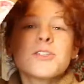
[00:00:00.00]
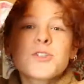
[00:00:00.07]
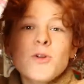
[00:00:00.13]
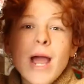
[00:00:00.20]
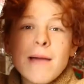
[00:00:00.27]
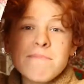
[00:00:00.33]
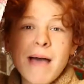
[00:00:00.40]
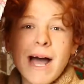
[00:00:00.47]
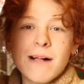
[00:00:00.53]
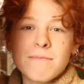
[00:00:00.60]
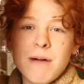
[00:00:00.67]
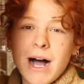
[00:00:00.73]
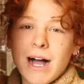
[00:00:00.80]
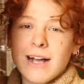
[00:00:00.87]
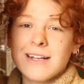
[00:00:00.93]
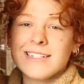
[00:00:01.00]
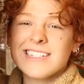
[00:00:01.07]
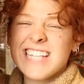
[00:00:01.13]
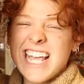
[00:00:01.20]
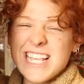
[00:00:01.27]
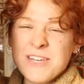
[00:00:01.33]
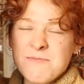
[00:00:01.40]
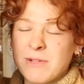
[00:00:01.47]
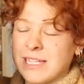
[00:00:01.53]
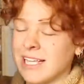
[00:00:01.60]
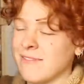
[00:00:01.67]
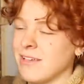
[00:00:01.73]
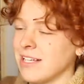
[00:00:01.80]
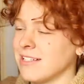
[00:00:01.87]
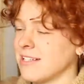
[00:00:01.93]
Scrap Pal box, can you
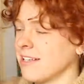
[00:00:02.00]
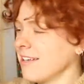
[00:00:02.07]
believe it?